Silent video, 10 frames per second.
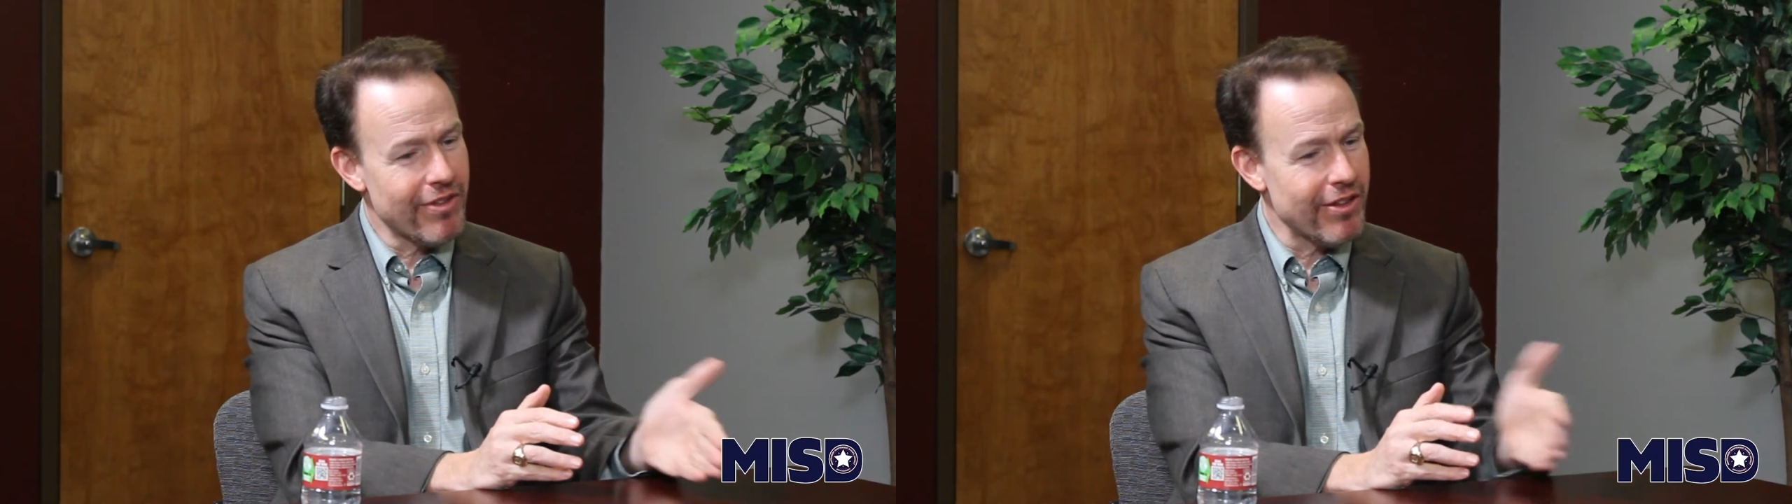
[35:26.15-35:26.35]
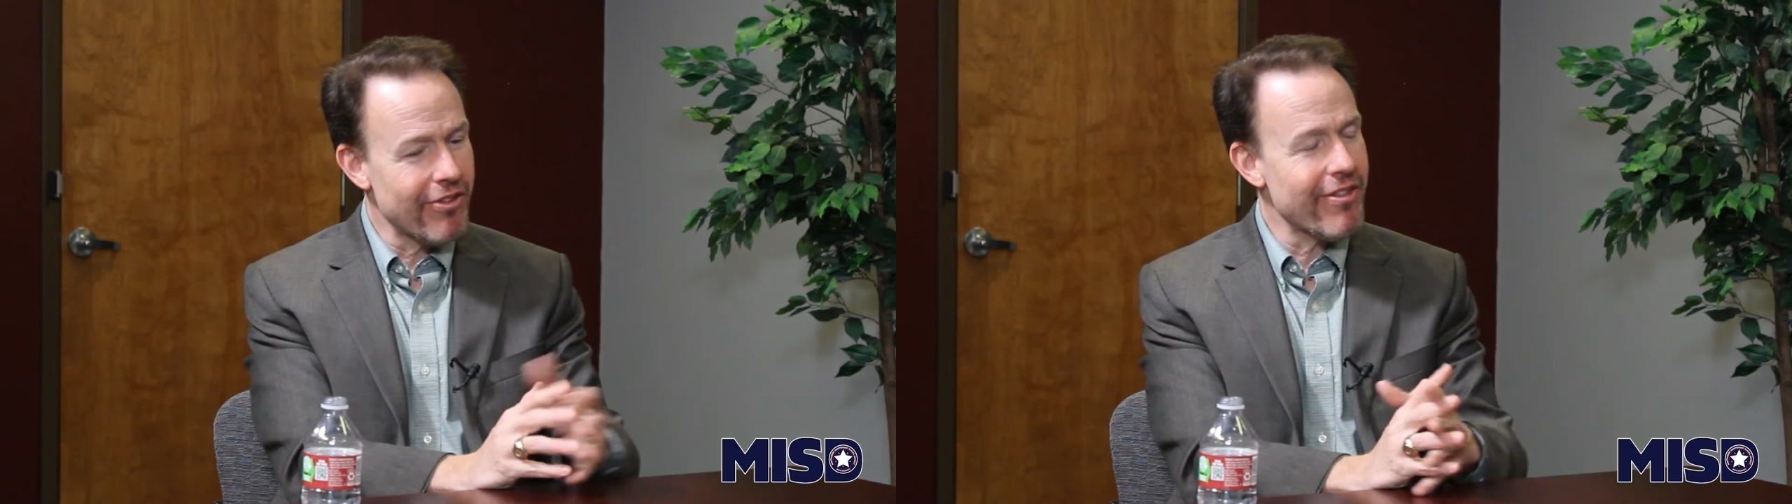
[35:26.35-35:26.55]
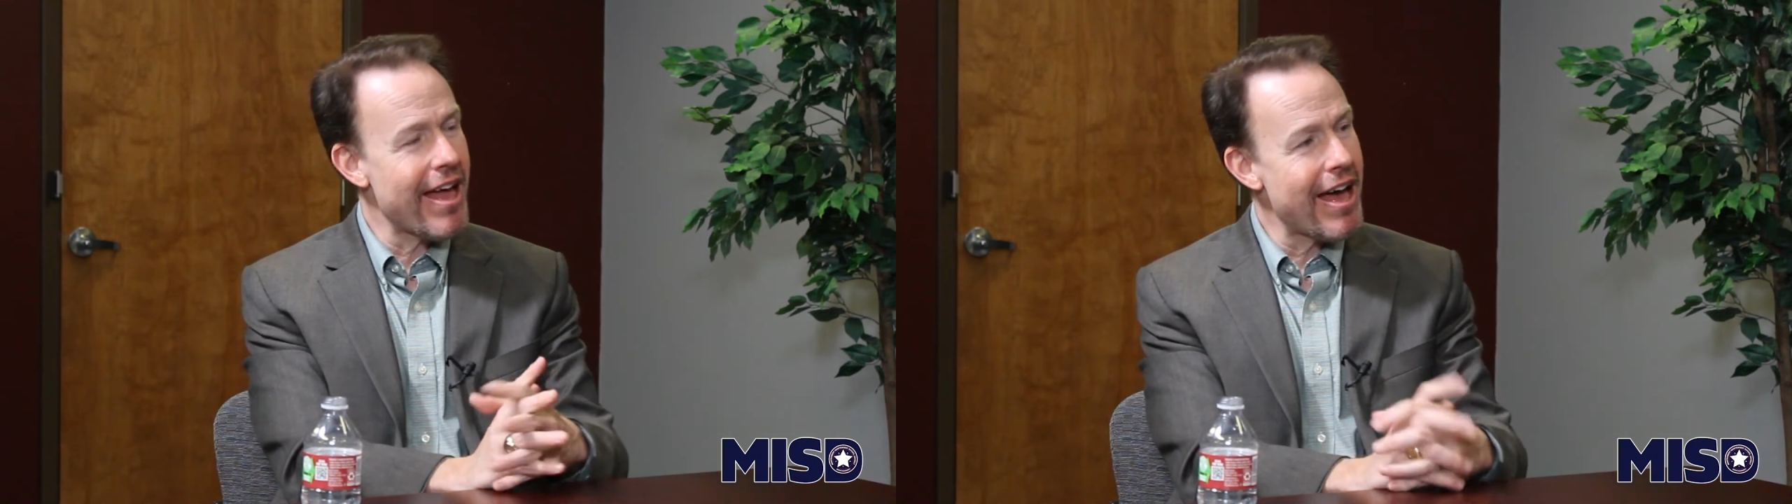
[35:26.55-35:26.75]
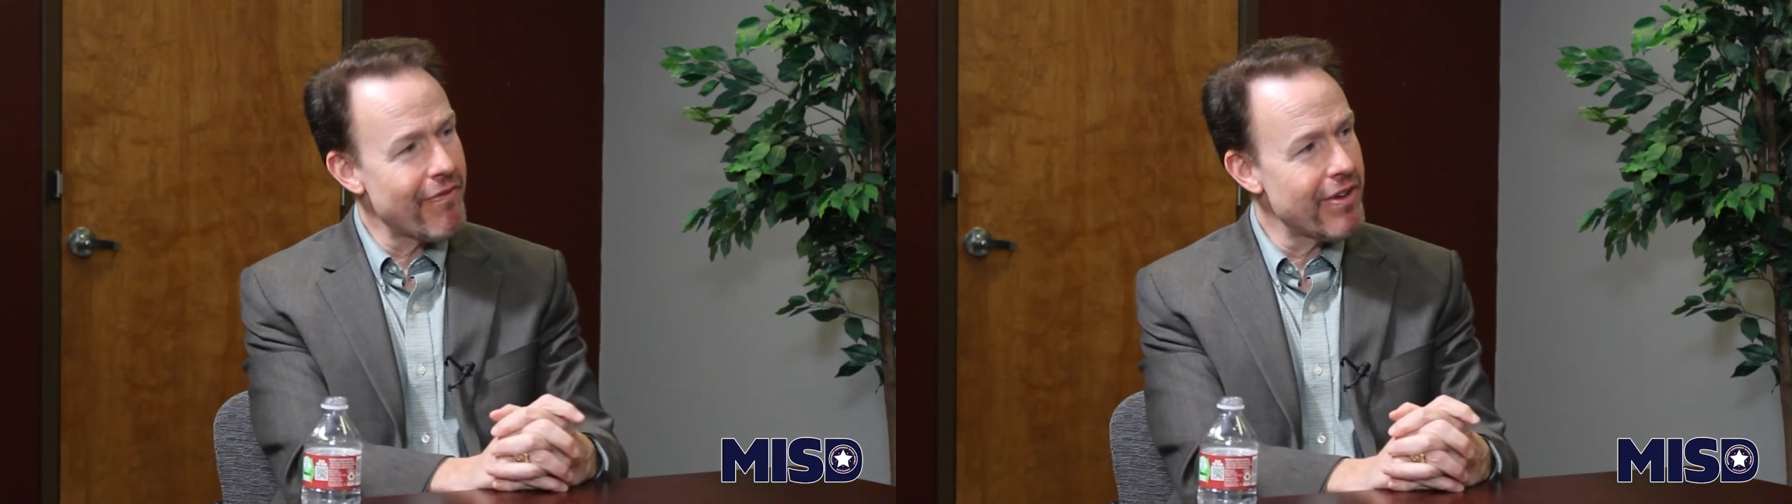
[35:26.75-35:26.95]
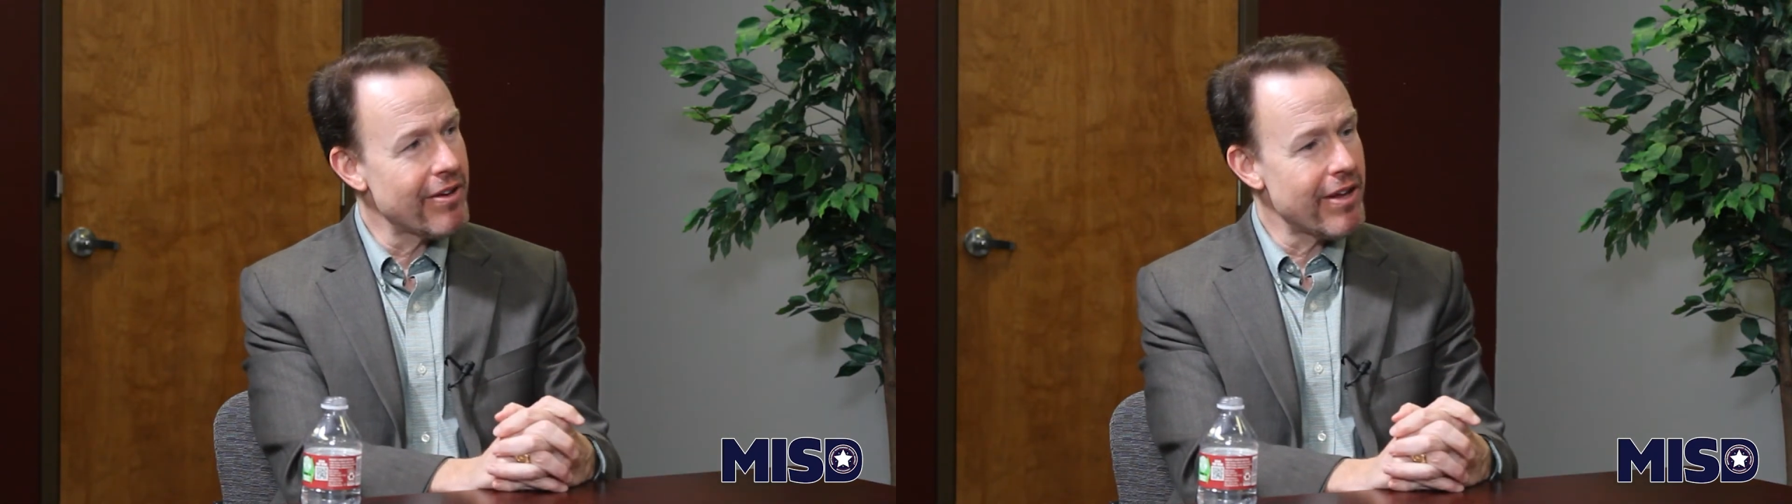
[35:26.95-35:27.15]
and the
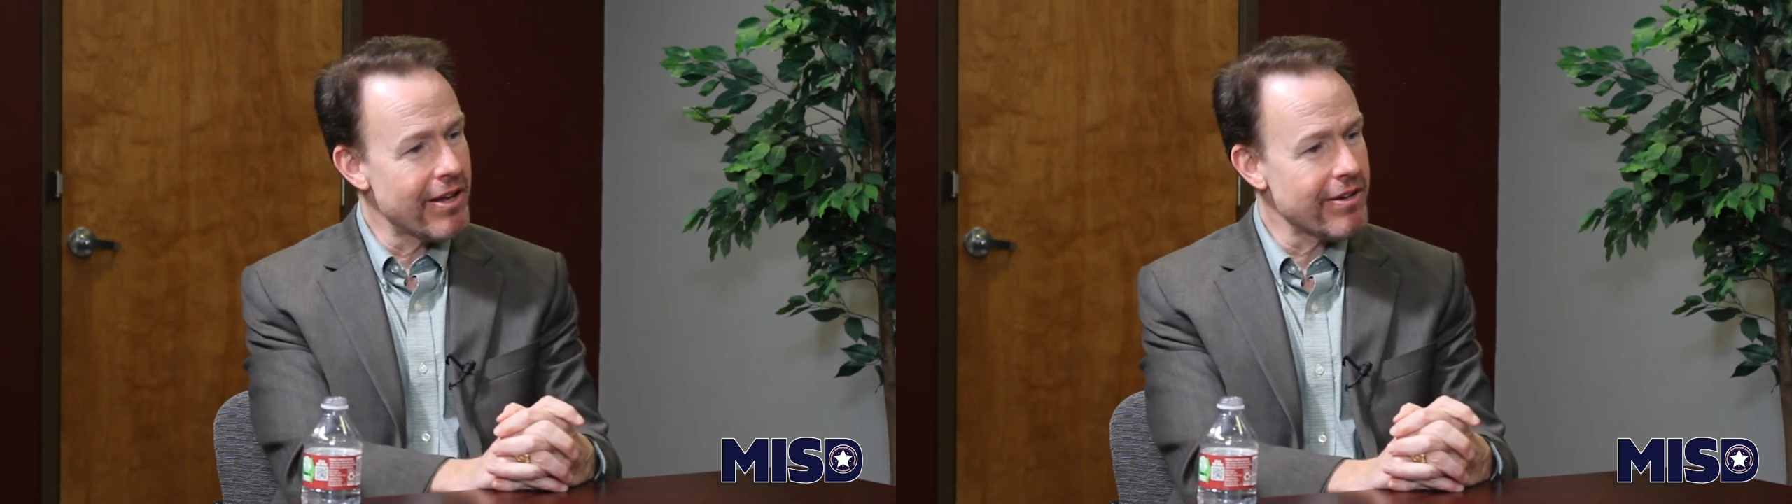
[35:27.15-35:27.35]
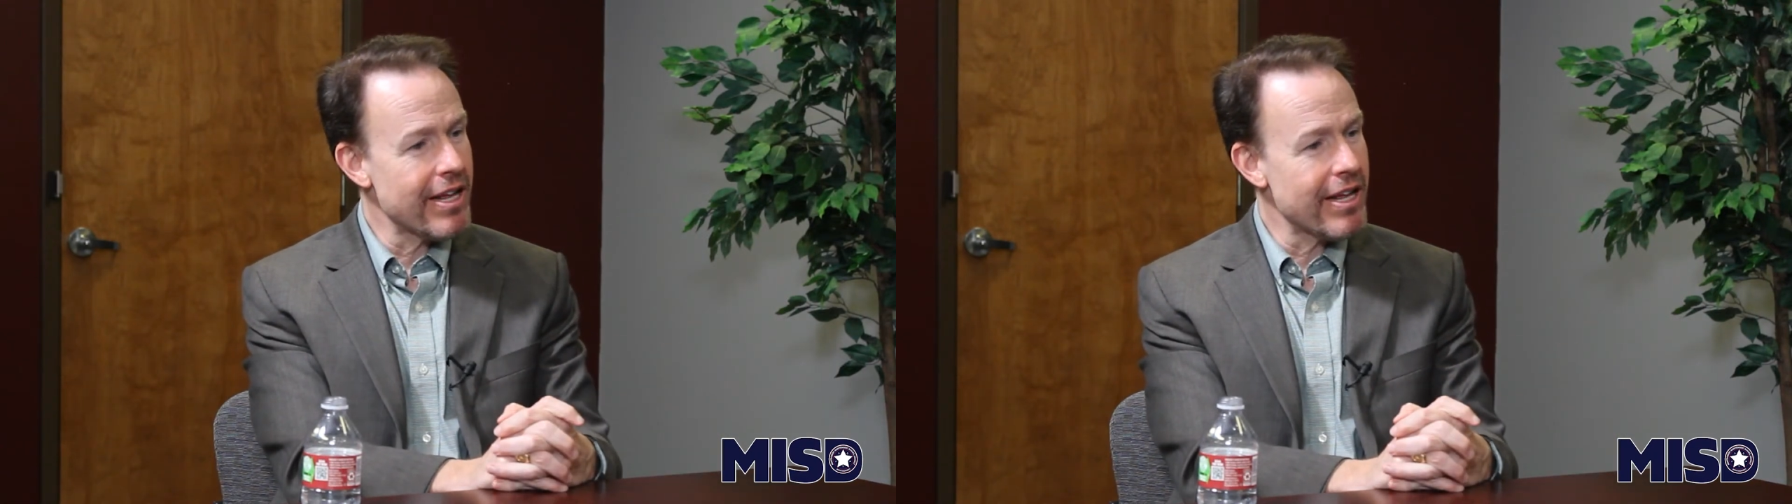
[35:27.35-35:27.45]
staff and